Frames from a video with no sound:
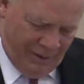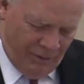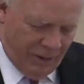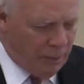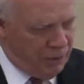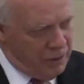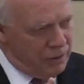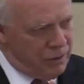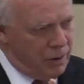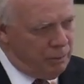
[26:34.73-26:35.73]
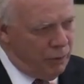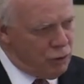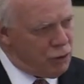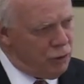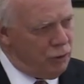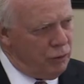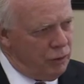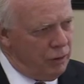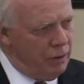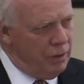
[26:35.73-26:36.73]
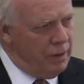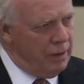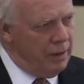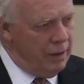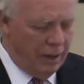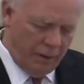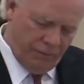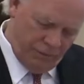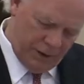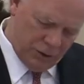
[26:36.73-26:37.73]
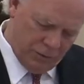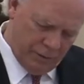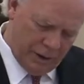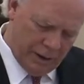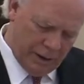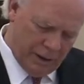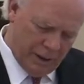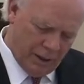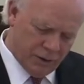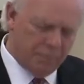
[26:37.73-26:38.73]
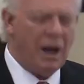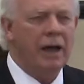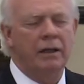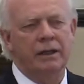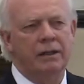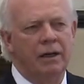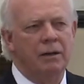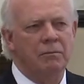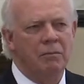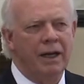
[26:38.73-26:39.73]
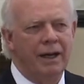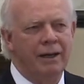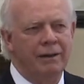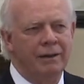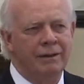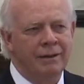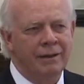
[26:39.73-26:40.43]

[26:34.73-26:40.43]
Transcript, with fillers: Well, they produced a brochure uh, featuring a, a smiling young man